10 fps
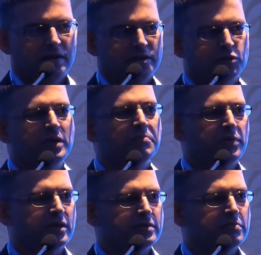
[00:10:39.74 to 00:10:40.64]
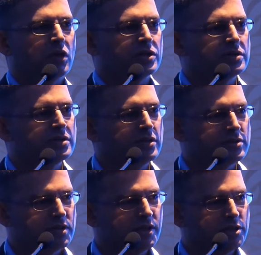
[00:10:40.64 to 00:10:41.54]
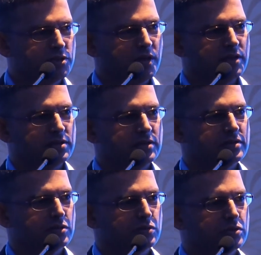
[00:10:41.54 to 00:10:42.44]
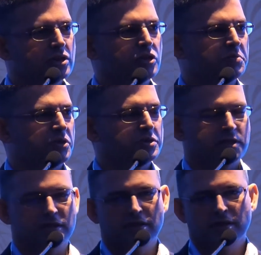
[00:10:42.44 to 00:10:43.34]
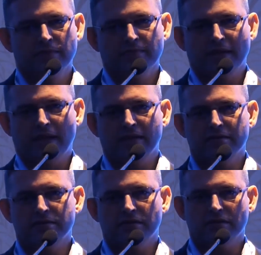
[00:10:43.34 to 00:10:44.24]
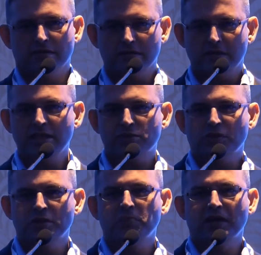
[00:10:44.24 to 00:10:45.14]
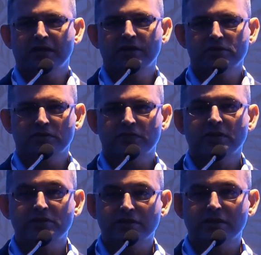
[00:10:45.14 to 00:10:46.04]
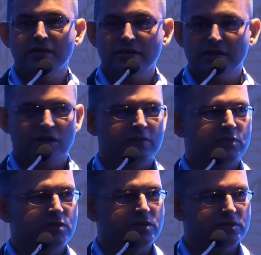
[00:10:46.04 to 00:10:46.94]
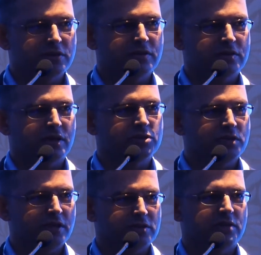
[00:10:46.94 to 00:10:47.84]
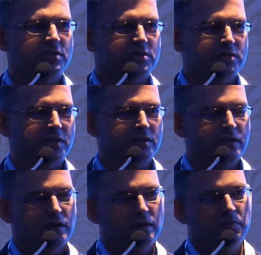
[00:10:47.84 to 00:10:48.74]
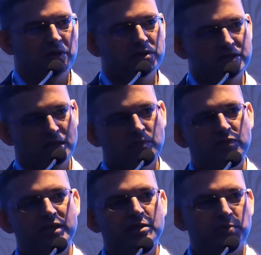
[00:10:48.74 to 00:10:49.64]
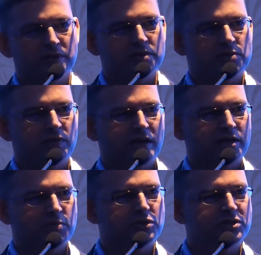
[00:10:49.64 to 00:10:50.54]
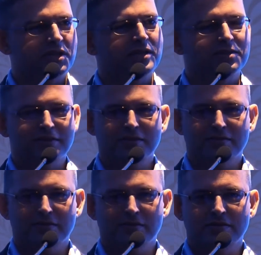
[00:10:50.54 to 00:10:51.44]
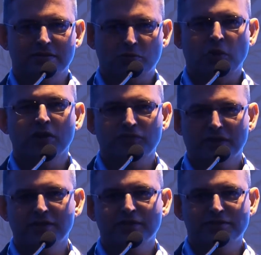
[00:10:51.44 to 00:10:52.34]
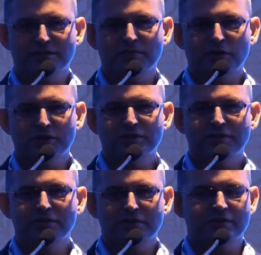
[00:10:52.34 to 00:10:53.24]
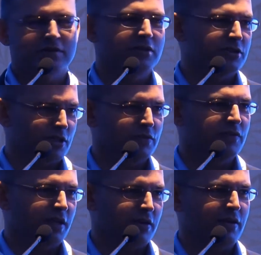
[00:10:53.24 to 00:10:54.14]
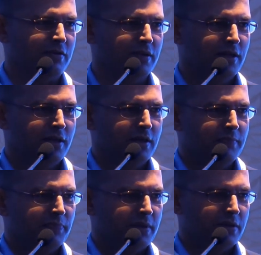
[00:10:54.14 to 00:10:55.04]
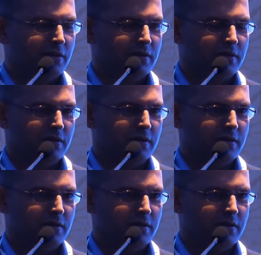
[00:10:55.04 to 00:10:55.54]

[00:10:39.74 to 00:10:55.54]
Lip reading: to impart modern nursing education to the community. And these were the pioneers of nursing curriculum or nursing education in the state. By the time of independence, we had about 300 qualified nurses, modern nurses in the state of Kerala. The